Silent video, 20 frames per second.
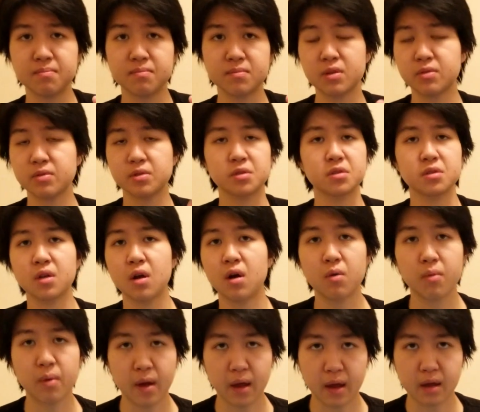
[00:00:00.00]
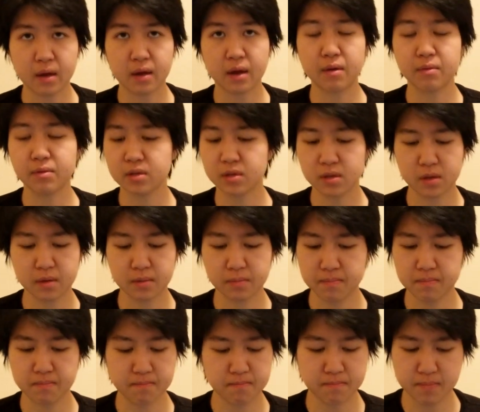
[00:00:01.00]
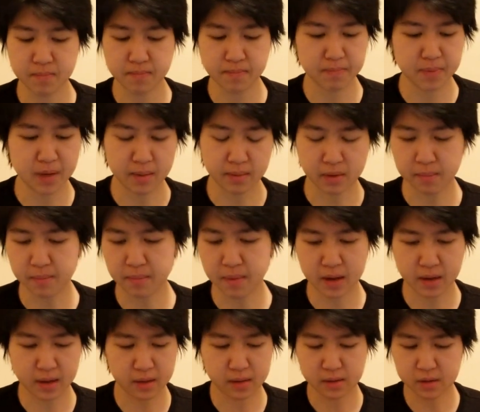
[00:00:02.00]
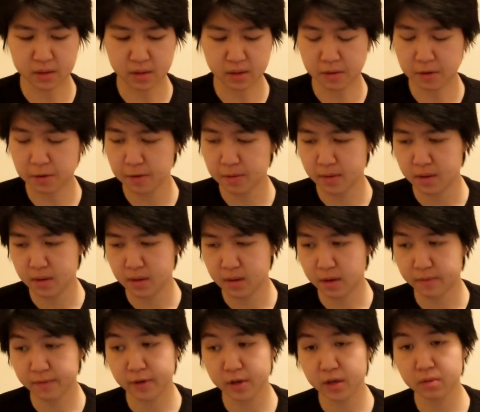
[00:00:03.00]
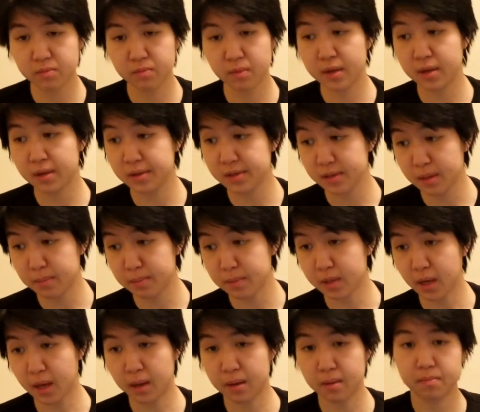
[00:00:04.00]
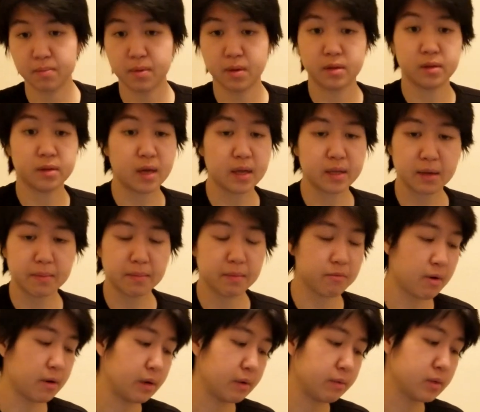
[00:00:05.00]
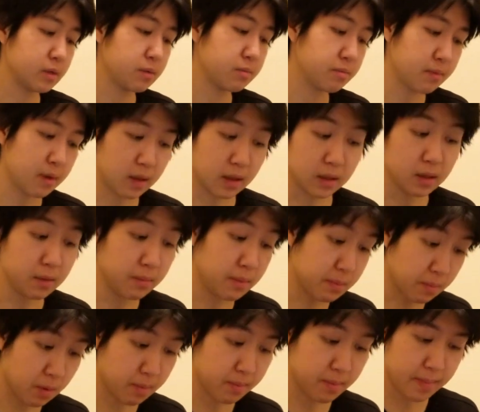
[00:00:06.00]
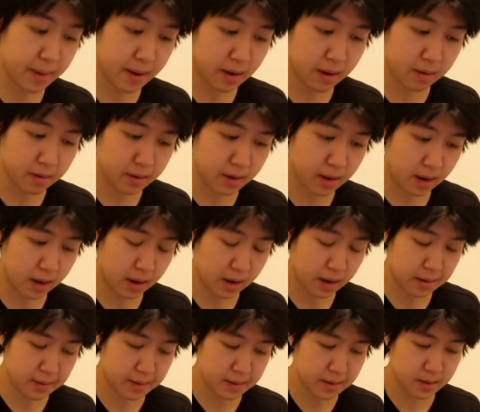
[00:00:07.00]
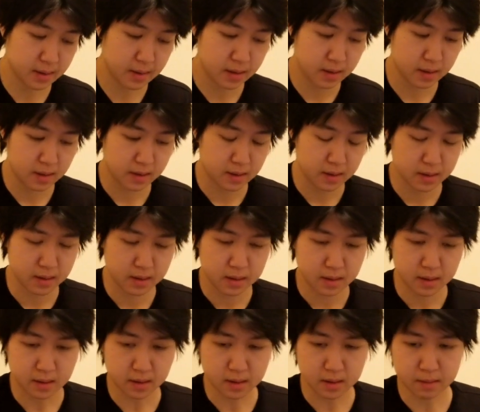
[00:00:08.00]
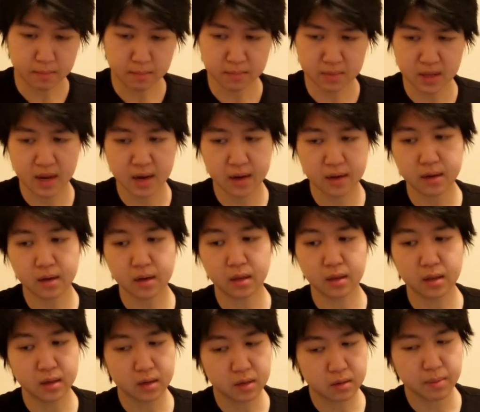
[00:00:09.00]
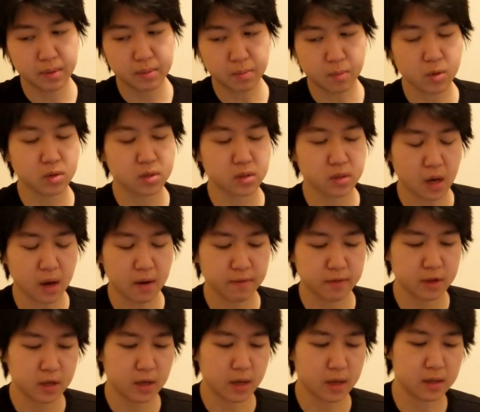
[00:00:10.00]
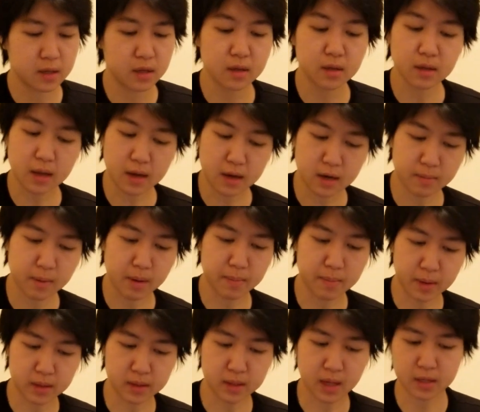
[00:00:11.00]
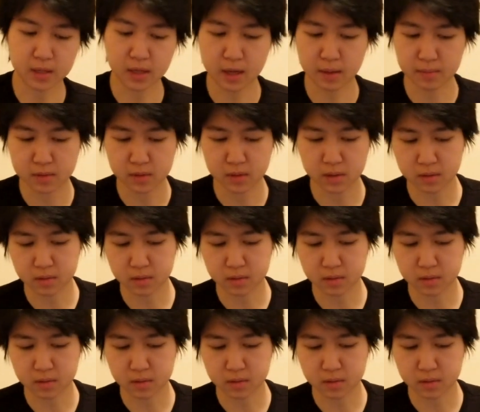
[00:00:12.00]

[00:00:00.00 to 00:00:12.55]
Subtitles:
There was no way I was gonna be able to make it, so I freaking went and slipped again. But that time around I was a little bit more prepared and landed a little bit more softly and didn't land on my butt that time. So